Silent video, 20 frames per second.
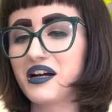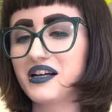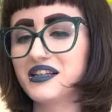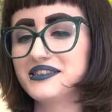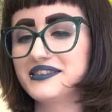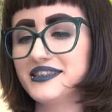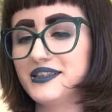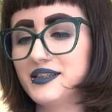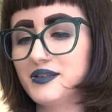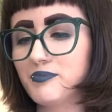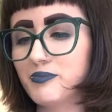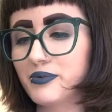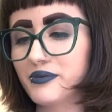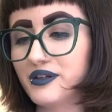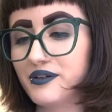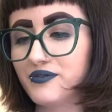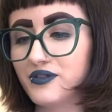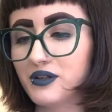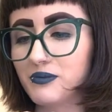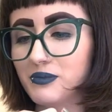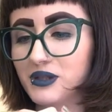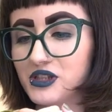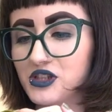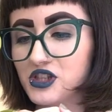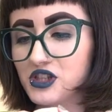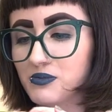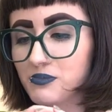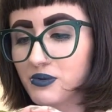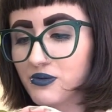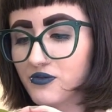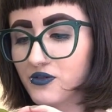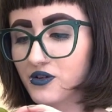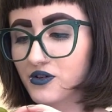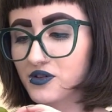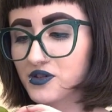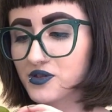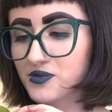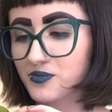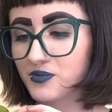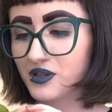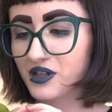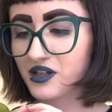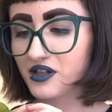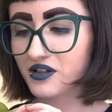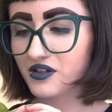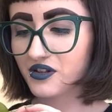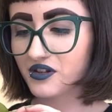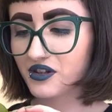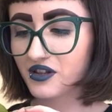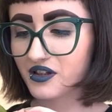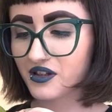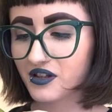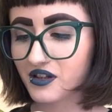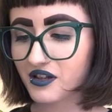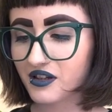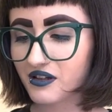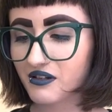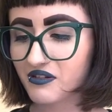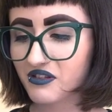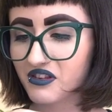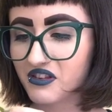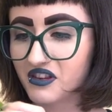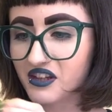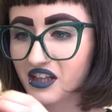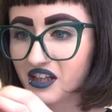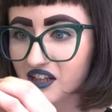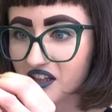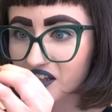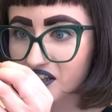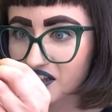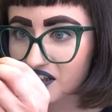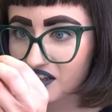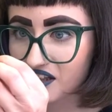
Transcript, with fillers: I did briefly mention before as well that I think